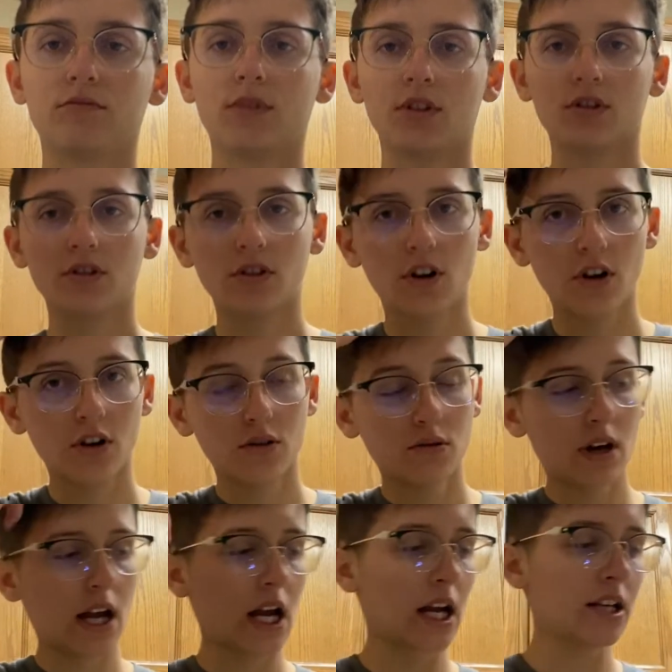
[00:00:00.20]

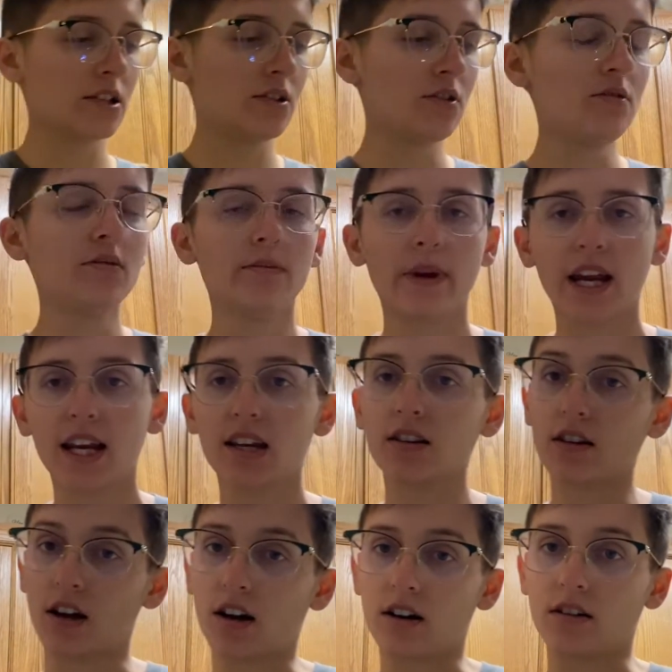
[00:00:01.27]
So, as you may
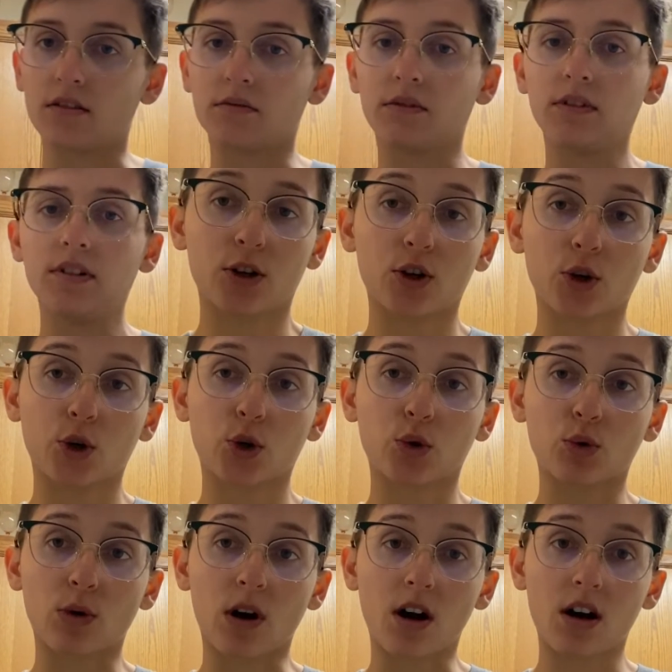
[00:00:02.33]
know,
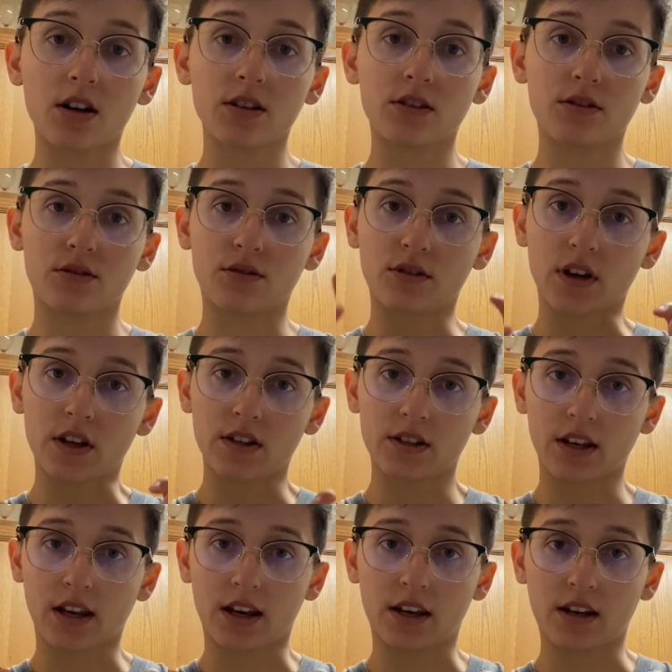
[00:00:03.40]

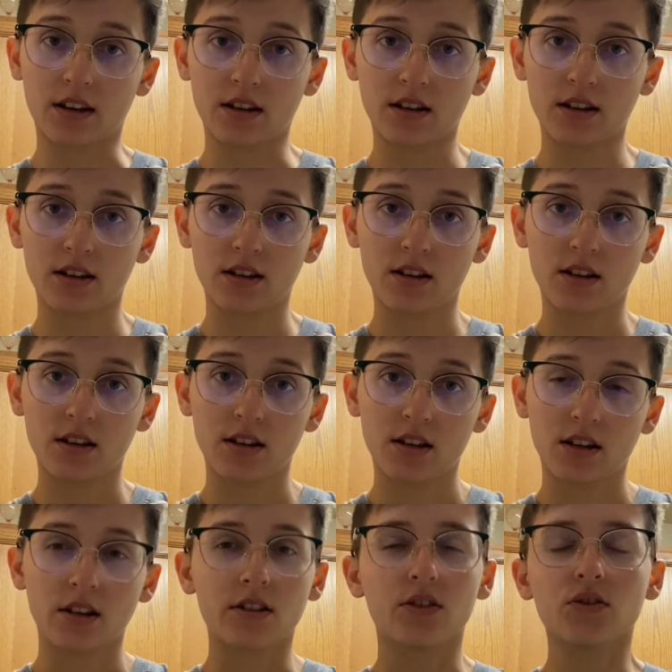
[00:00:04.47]
cross-dressing
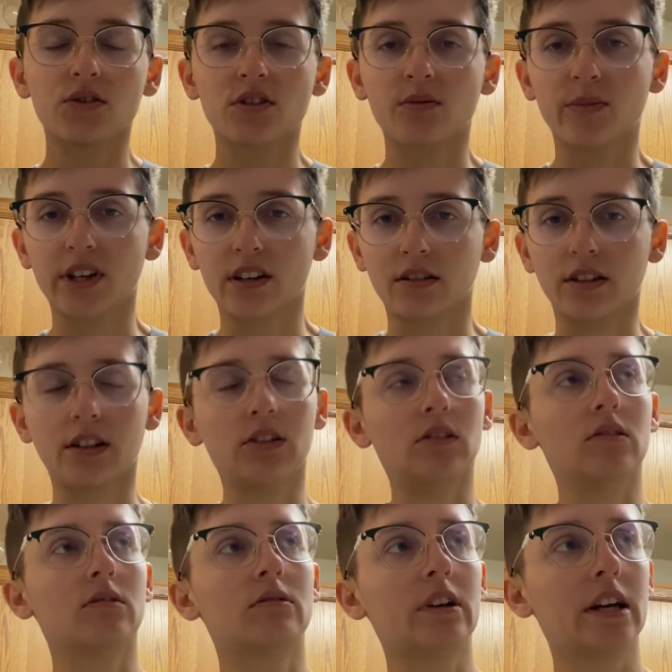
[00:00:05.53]
used to be
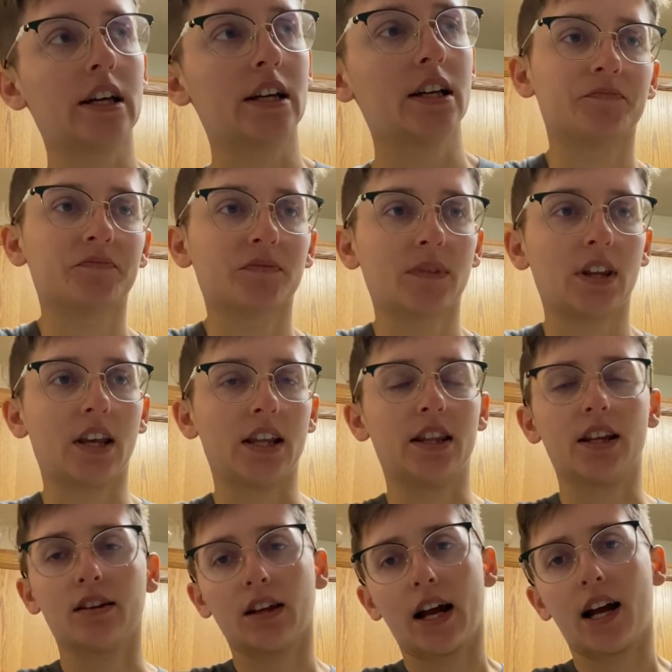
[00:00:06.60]
illegal, right? In
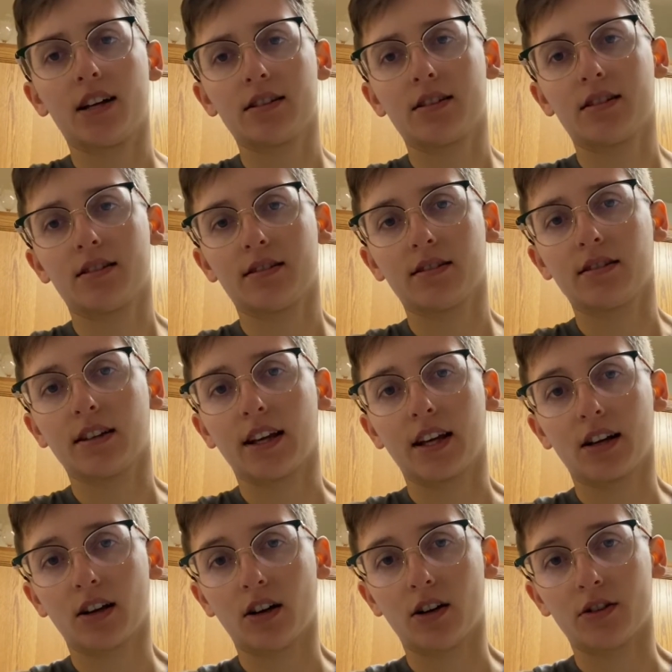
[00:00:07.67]
the last, like,
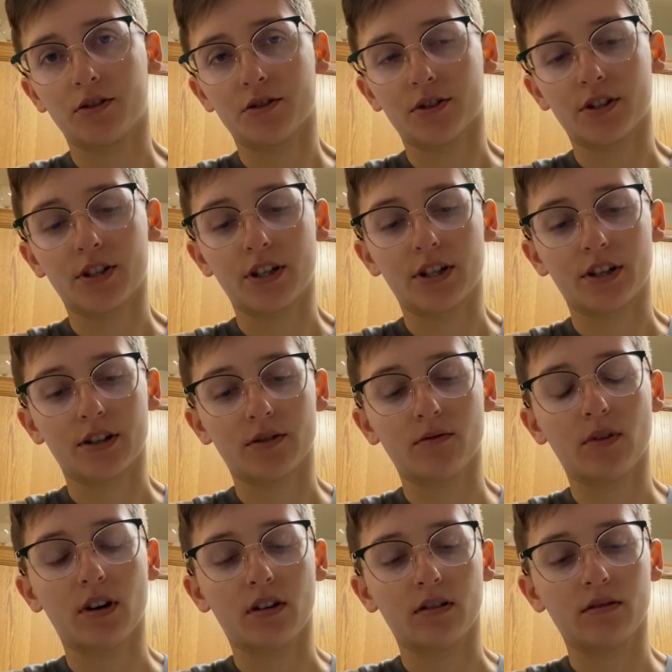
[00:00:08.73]
100 years.
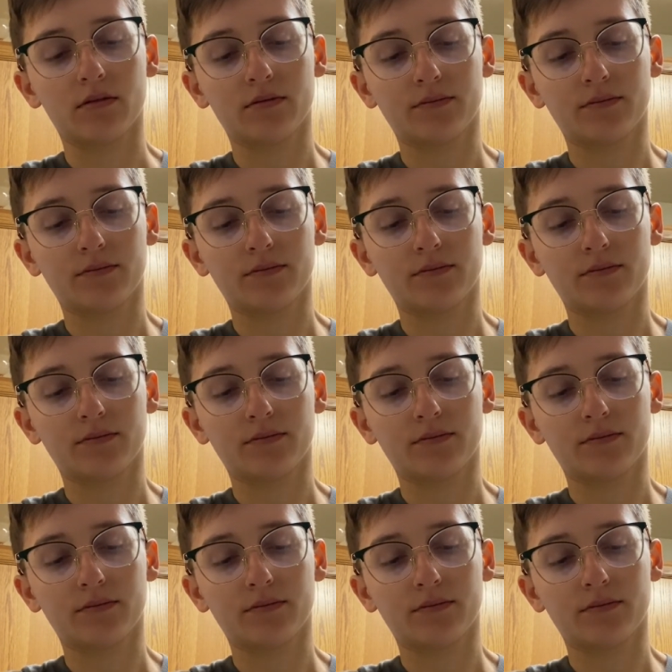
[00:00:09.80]
Well,